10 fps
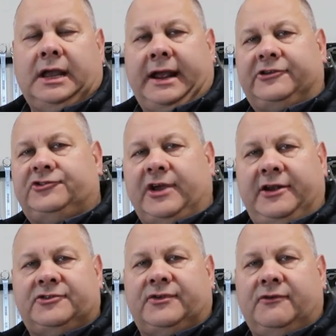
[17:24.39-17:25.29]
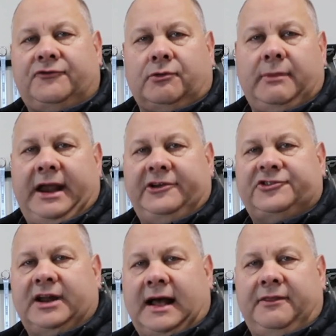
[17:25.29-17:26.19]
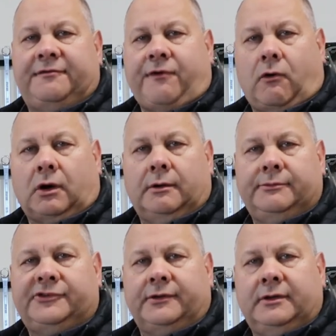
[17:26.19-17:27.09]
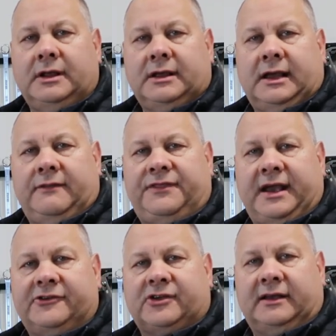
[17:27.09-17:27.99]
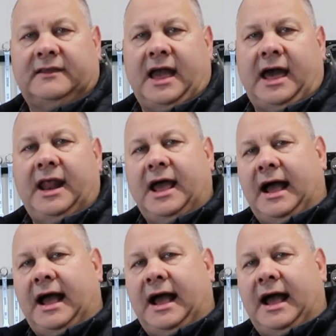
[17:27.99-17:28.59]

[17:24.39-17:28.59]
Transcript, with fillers: exchange of information on the forums and, and things like that.